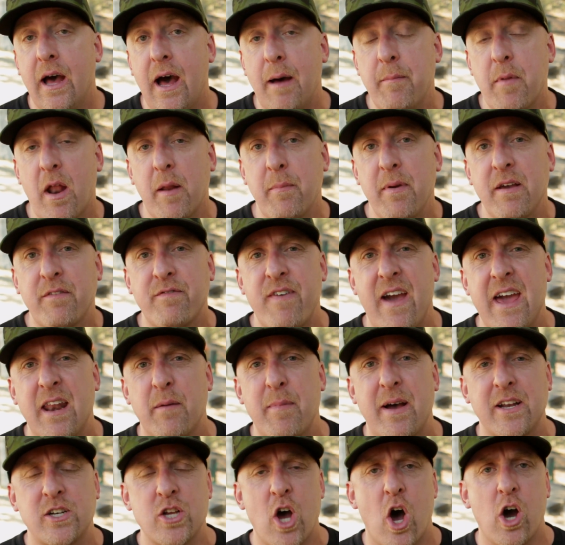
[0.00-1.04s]
I'm not a big
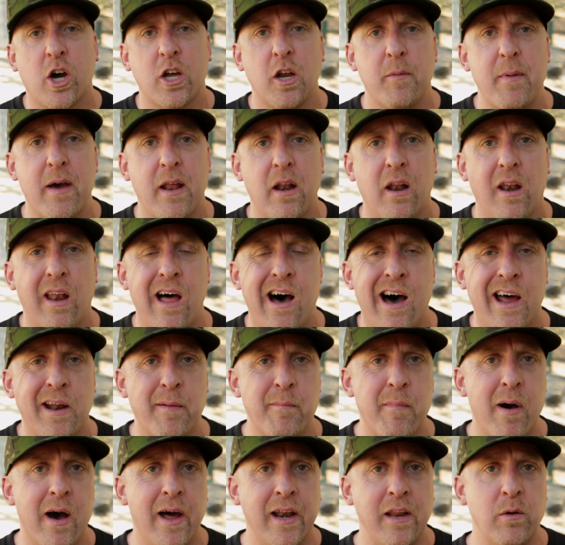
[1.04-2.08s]
fan about talking about a lot
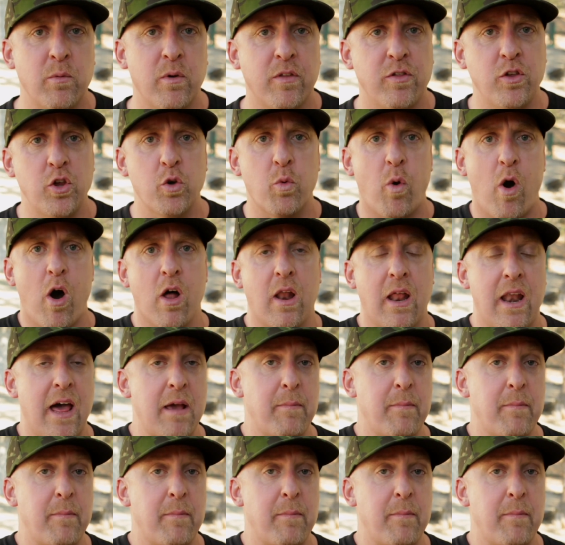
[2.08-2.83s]
of money with you all.